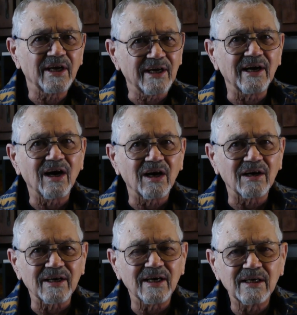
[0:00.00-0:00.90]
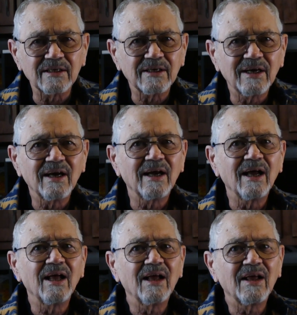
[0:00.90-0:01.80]
a hug.
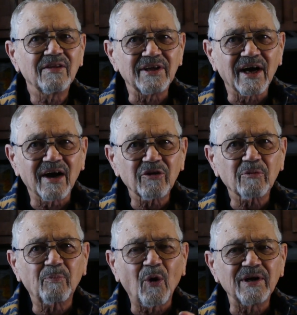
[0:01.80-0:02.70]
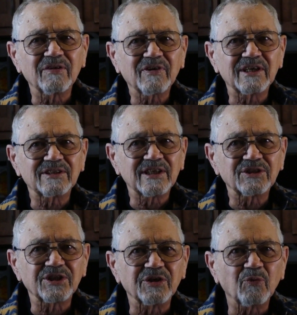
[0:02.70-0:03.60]
The other point of
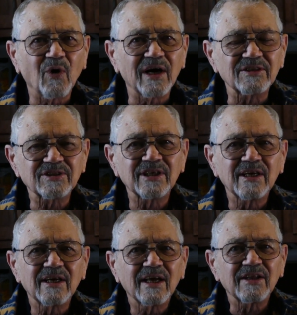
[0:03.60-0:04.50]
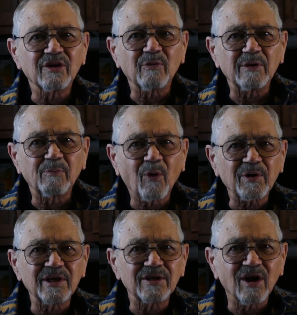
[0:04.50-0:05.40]
contention was the
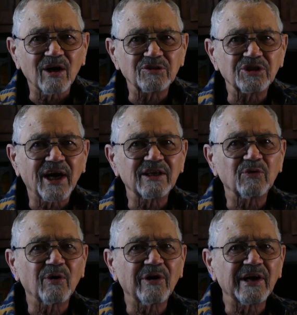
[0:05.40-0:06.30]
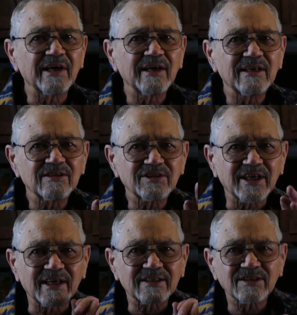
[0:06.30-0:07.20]
reporting on January
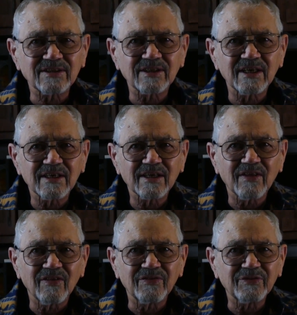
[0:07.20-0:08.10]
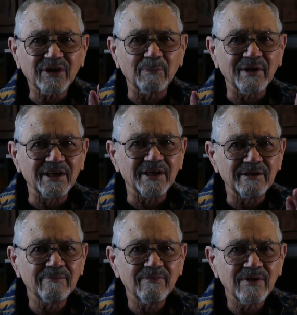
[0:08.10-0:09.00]
6th
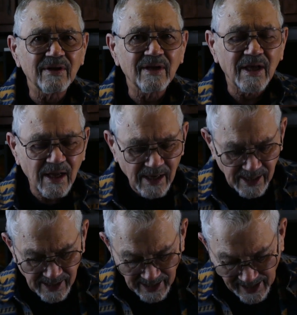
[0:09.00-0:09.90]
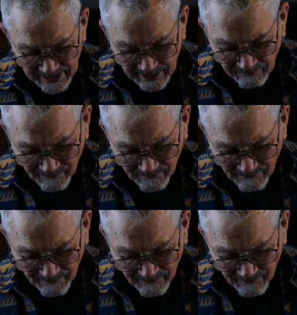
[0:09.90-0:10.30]
committee. And in